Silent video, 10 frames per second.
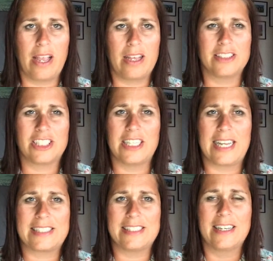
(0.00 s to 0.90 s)
it
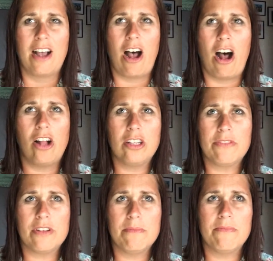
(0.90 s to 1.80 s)
selects all
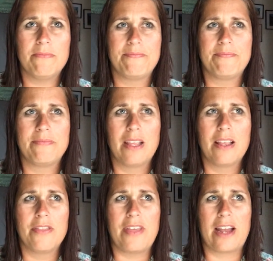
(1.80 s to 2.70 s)
of them
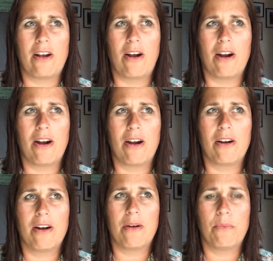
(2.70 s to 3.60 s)
that
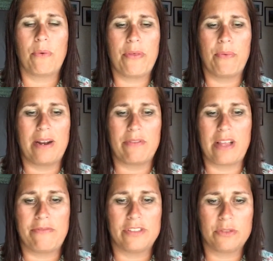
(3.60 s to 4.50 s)
are with whatever
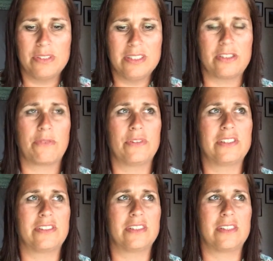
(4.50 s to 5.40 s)
that filter is. So for
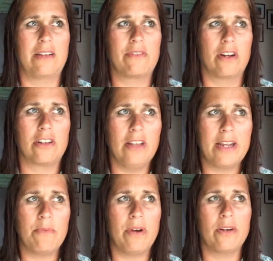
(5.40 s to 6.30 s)
instance, I've got a
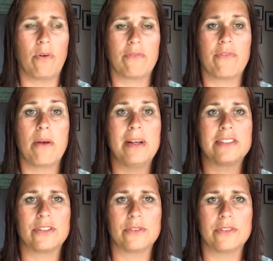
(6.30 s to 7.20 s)
client one or from a
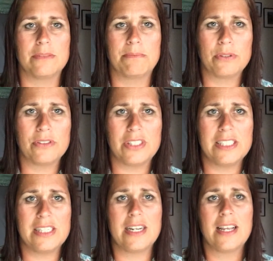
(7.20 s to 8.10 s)
certain
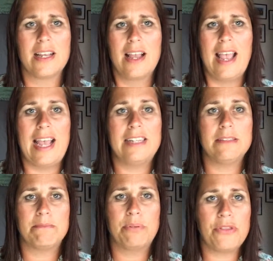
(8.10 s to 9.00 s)
person,
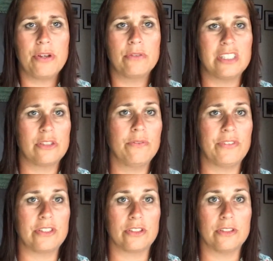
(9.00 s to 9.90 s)
and put those into a
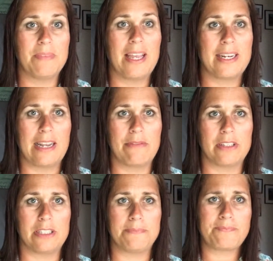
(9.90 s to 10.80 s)
filter and get
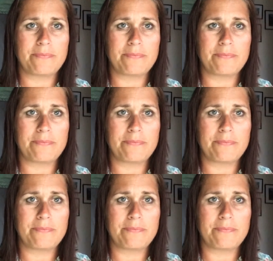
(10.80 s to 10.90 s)
rid of them.